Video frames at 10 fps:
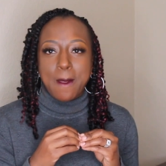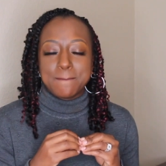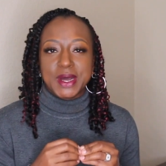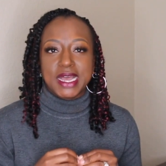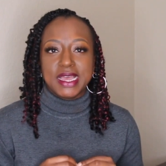
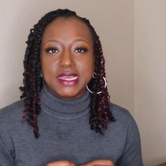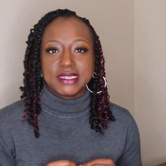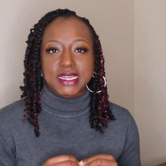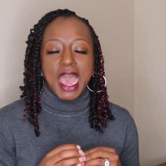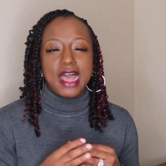
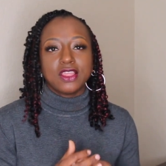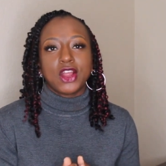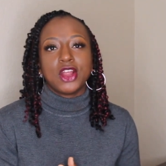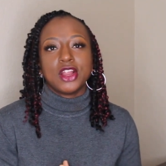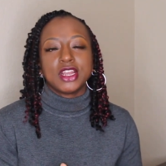But I
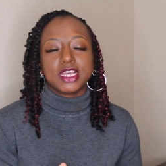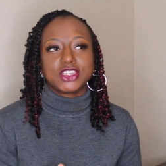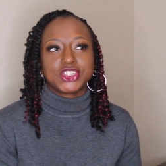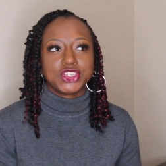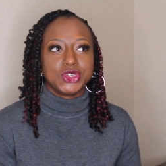learned
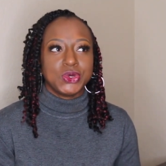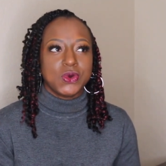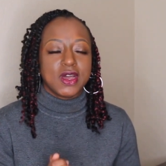too